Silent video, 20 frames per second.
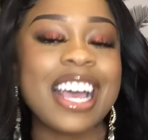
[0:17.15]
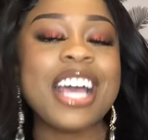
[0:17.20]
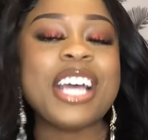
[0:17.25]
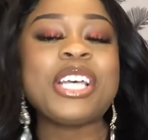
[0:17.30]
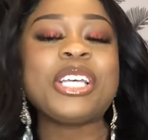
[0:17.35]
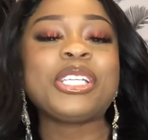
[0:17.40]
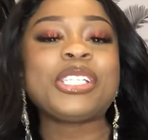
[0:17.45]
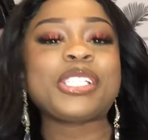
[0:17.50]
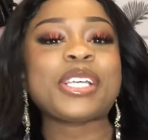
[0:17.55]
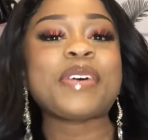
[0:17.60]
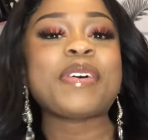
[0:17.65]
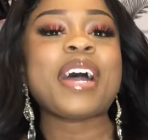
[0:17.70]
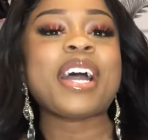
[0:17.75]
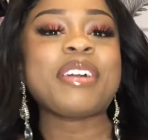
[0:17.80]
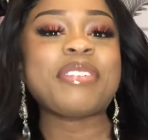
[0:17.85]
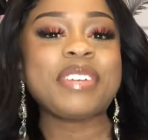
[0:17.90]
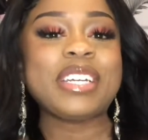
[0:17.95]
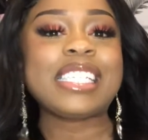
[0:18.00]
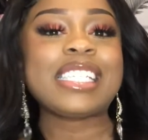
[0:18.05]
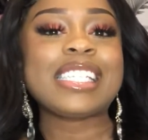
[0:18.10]
So I
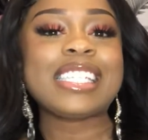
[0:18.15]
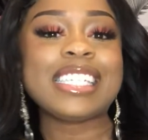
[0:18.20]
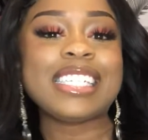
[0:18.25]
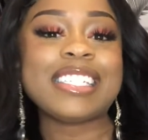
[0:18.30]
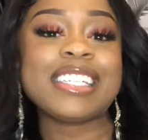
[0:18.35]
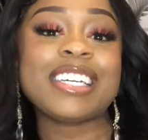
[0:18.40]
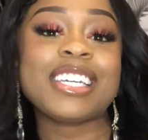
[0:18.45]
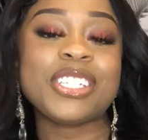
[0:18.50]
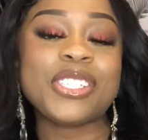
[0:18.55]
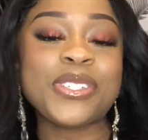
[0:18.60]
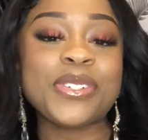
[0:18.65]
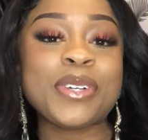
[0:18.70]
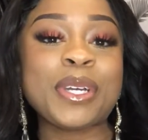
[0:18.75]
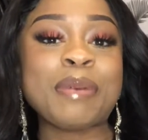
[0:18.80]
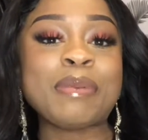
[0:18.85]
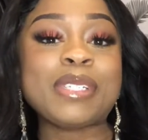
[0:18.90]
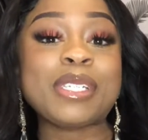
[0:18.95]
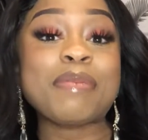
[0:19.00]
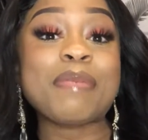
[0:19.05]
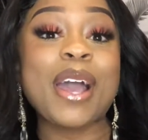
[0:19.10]
recently took a trip
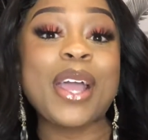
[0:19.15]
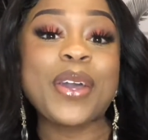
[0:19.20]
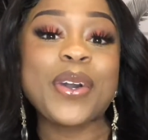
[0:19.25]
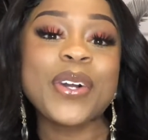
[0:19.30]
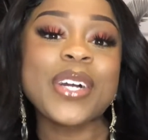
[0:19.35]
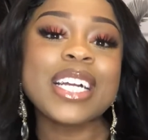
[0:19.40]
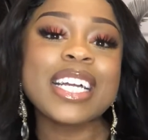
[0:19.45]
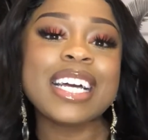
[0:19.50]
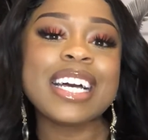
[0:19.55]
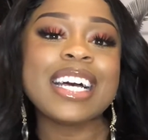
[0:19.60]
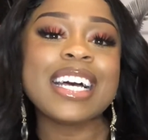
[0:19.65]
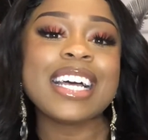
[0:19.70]
to Mallorca